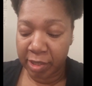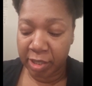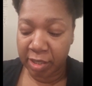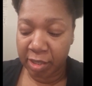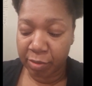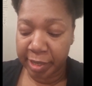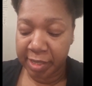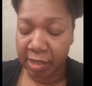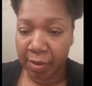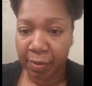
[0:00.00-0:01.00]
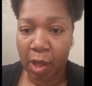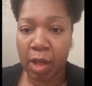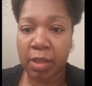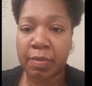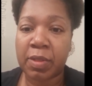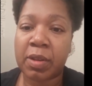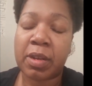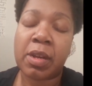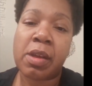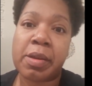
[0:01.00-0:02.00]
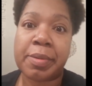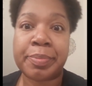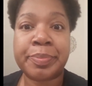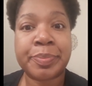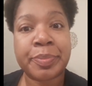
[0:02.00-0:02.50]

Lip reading: just to rinse off all of the